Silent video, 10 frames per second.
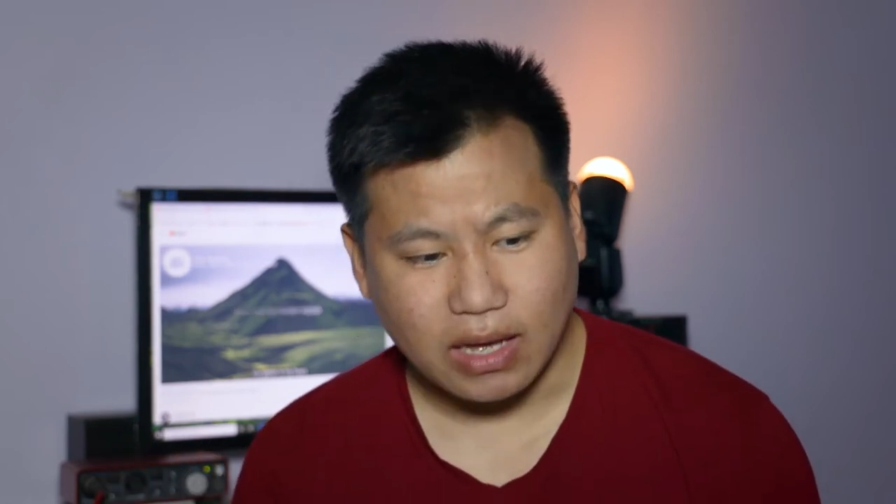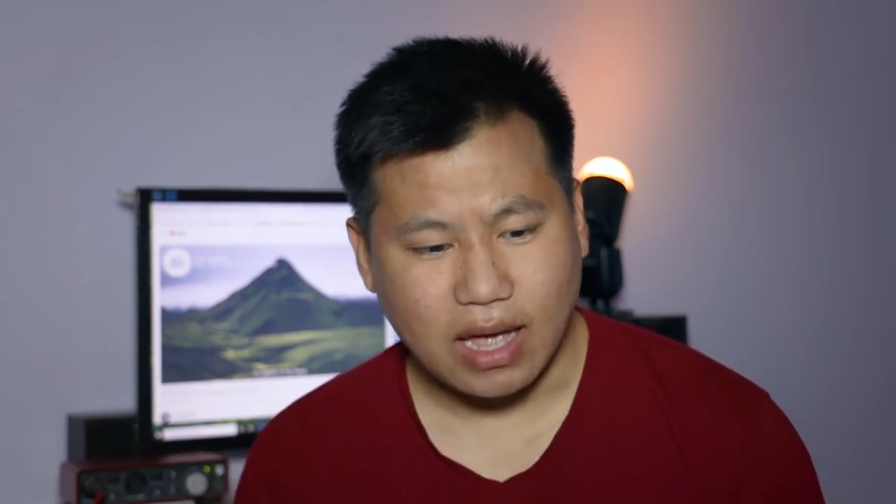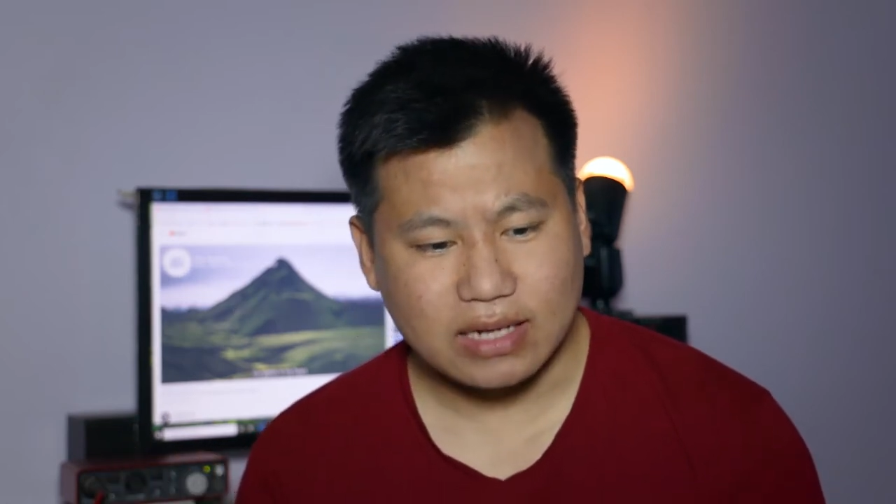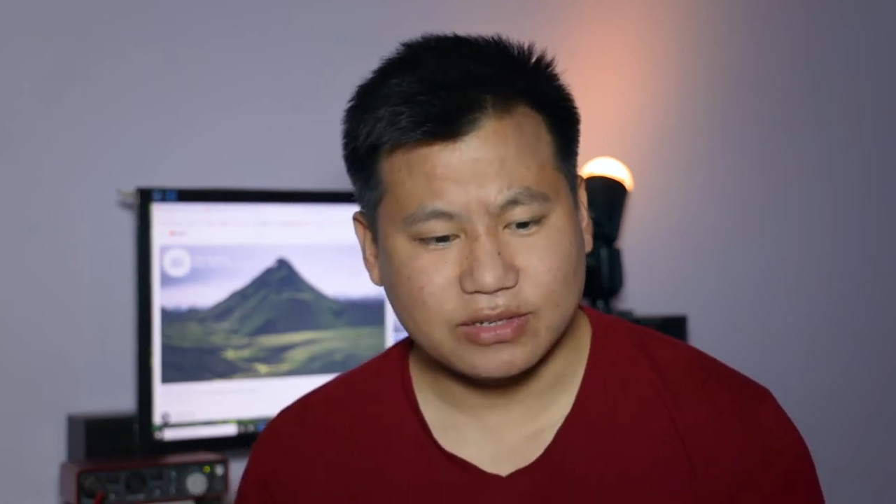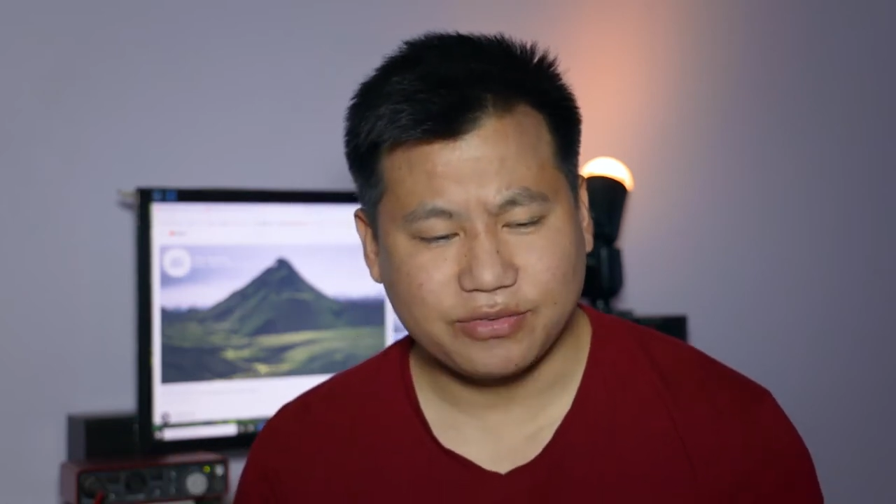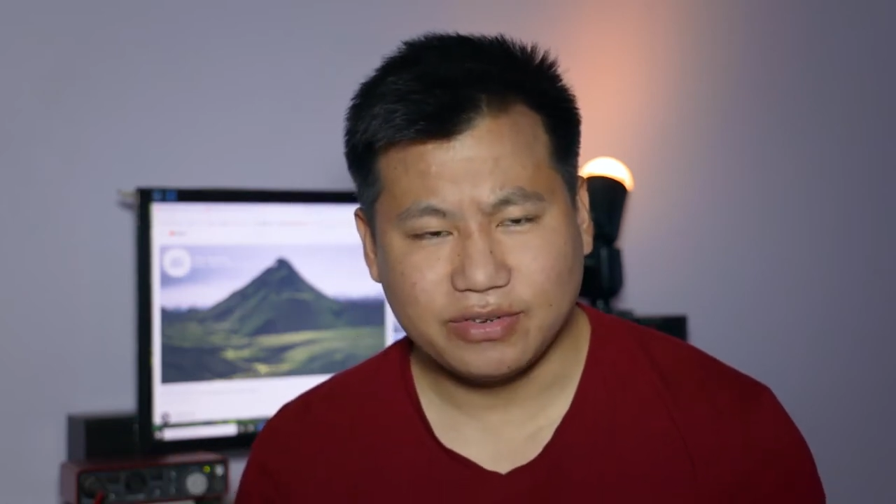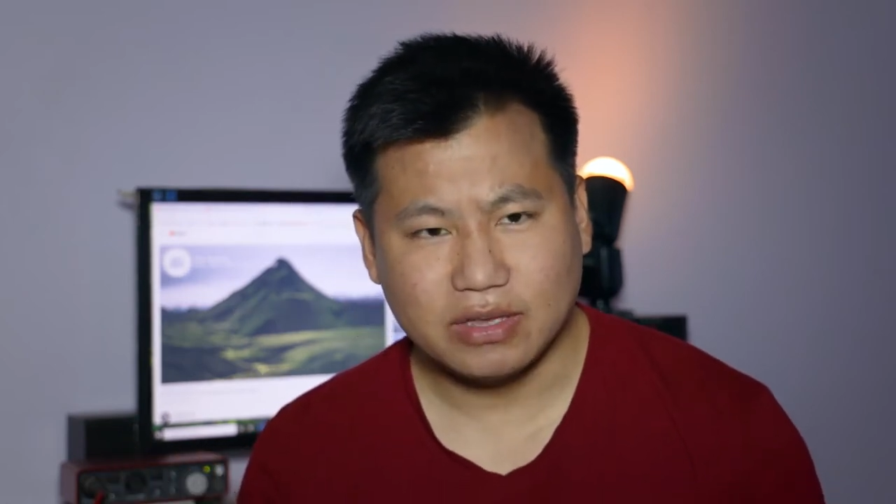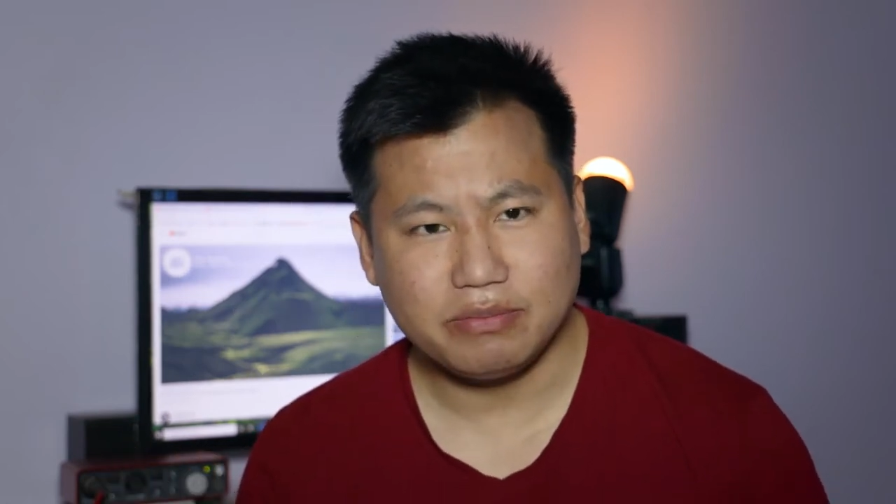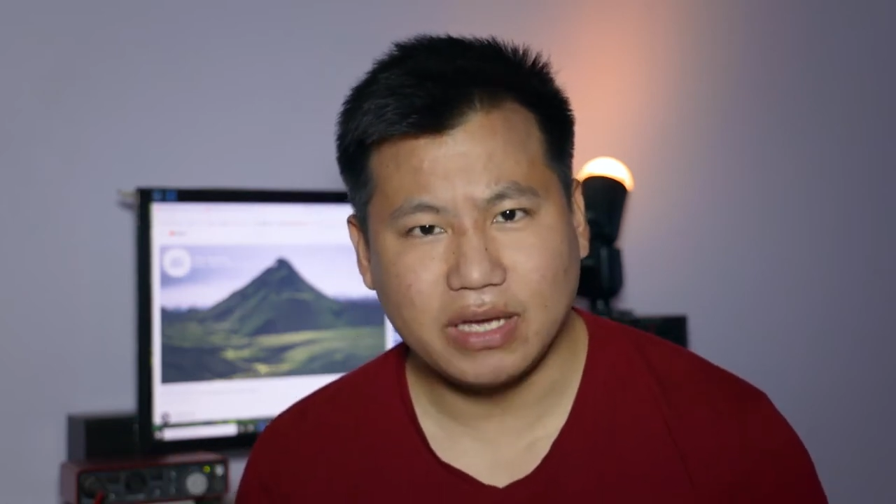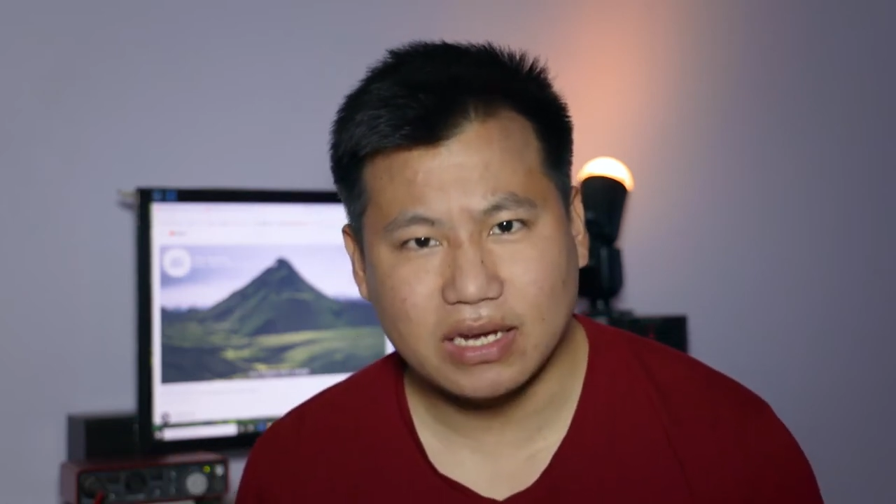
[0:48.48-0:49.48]
as a
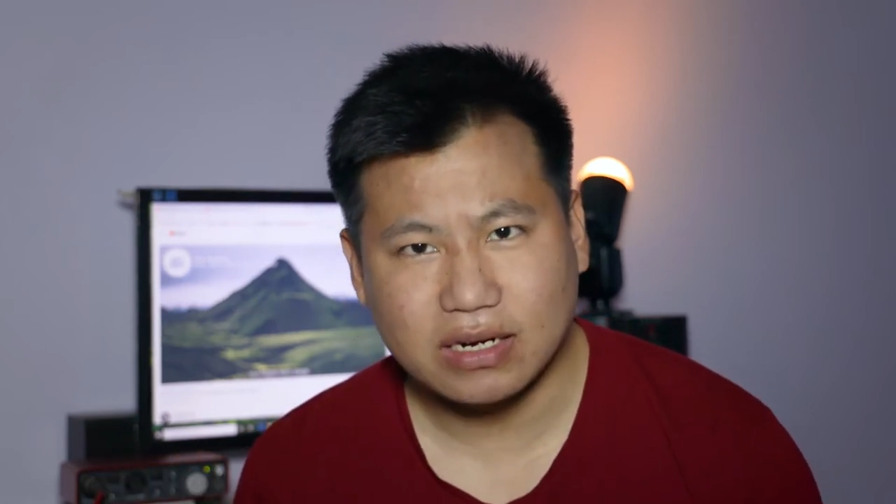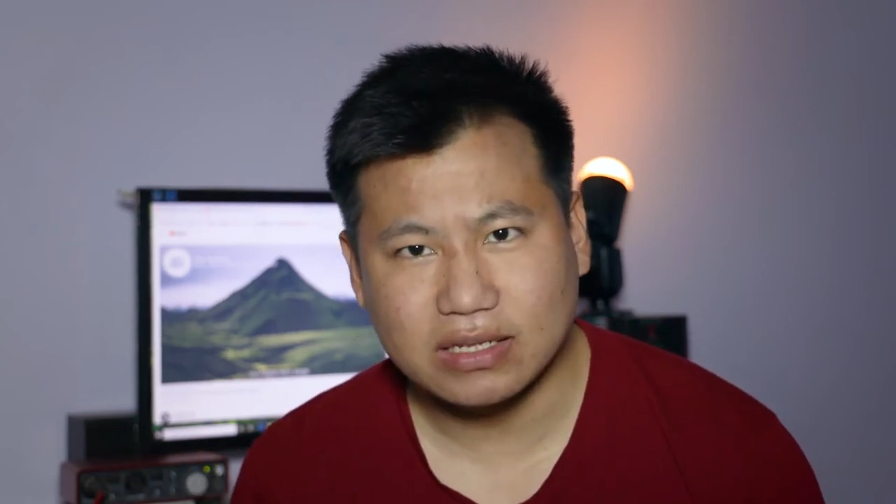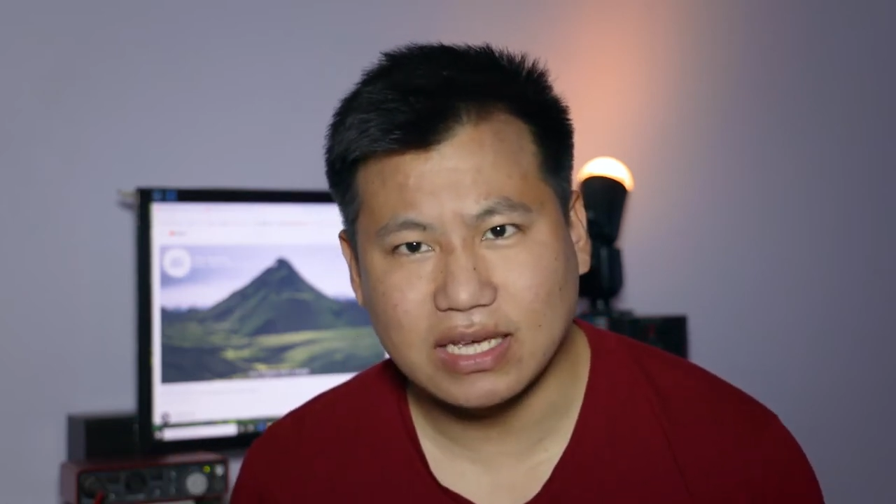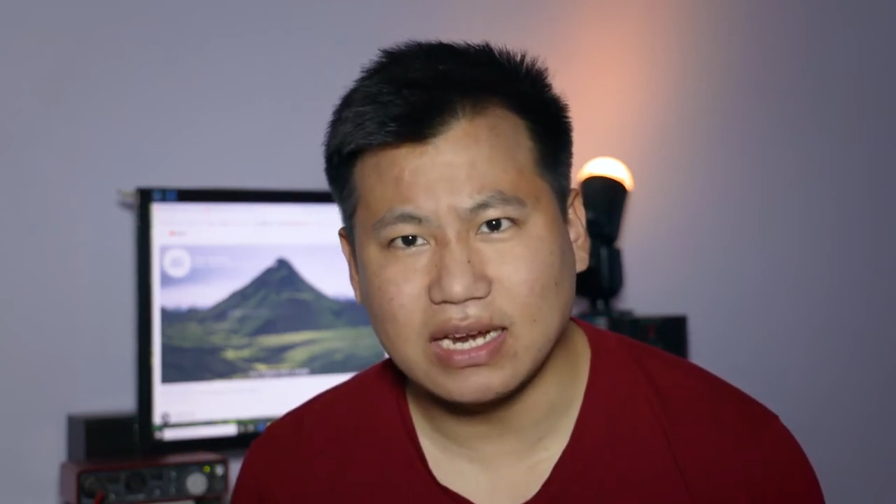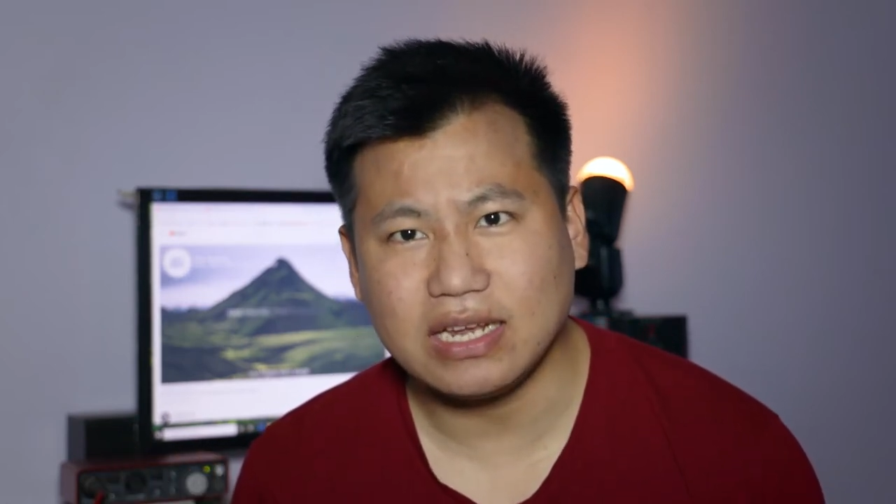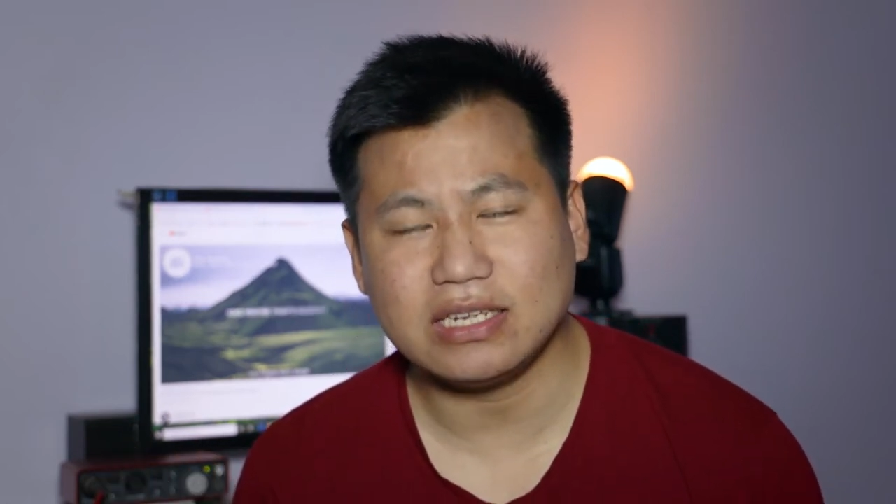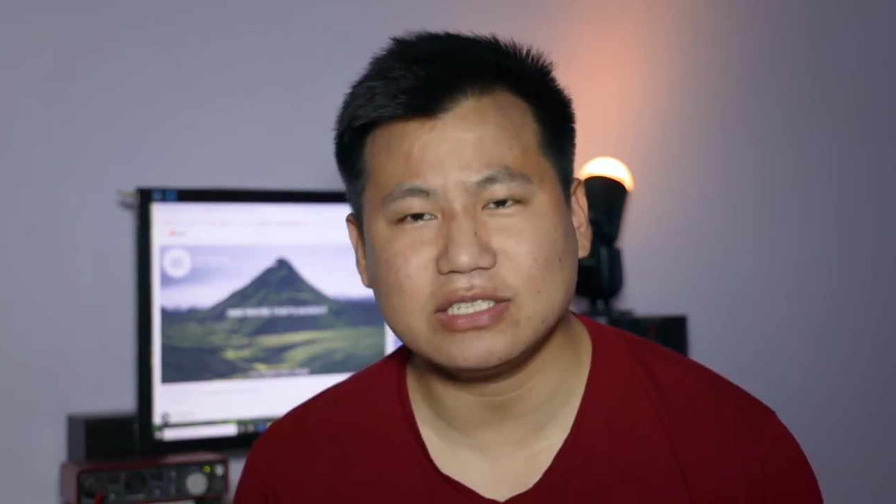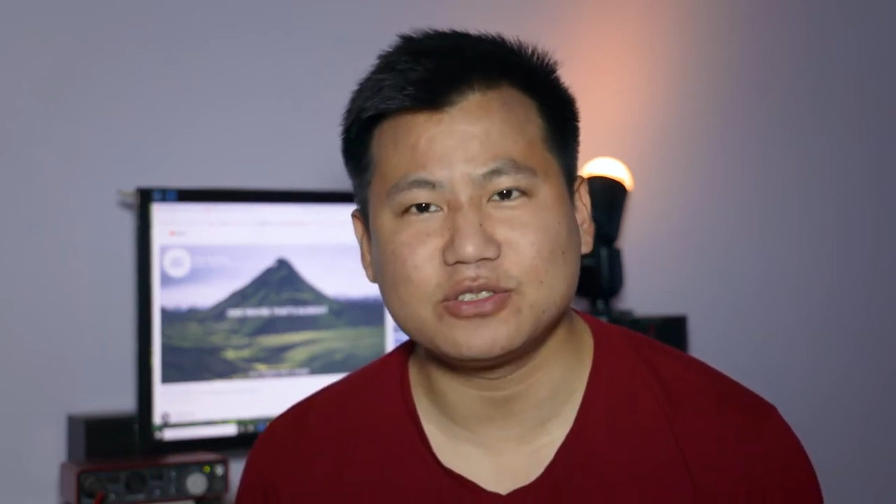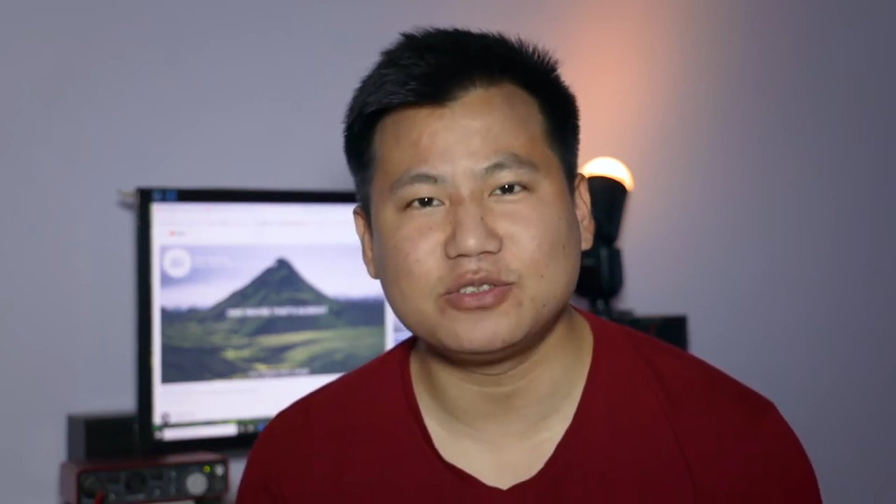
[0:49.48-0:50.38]
filmmaker, that it is